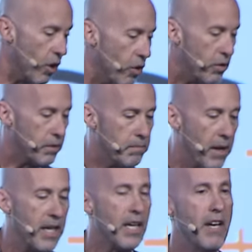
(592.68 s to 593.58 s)
old,
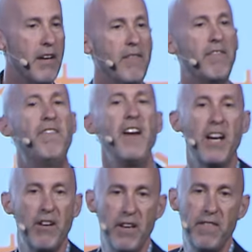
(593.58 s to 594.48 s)
but
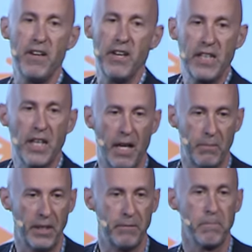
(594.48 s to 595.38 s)
very, very
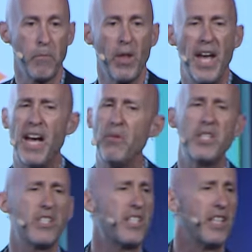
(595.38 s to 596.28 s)
common. And I would
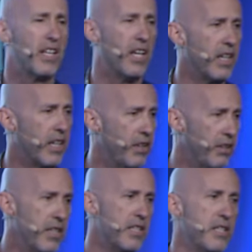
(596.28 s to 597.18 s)
still argue
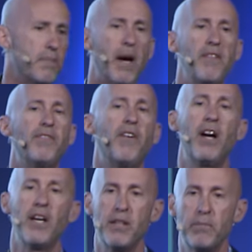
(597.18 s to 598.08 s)
this is by
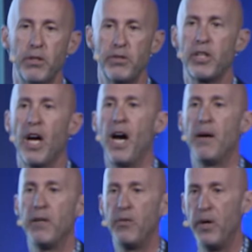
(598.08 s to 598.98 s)
far the most
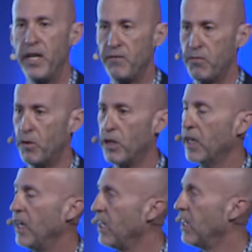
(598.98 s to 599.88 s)
common way of
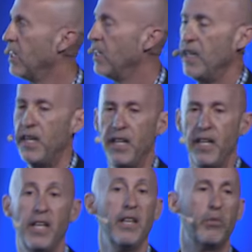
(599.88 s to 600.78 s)
working
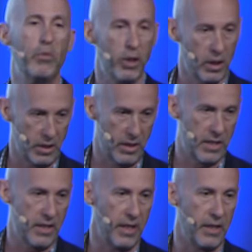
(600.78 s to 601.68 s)
in the world
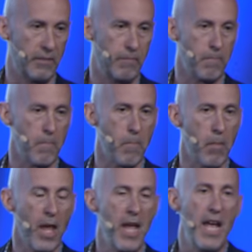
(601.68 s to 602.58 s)
still.
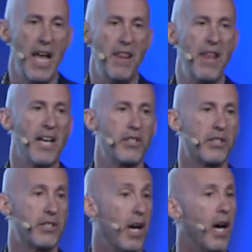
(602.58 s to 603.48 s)
And
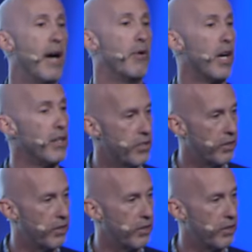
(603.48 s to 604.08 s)
that's, I would also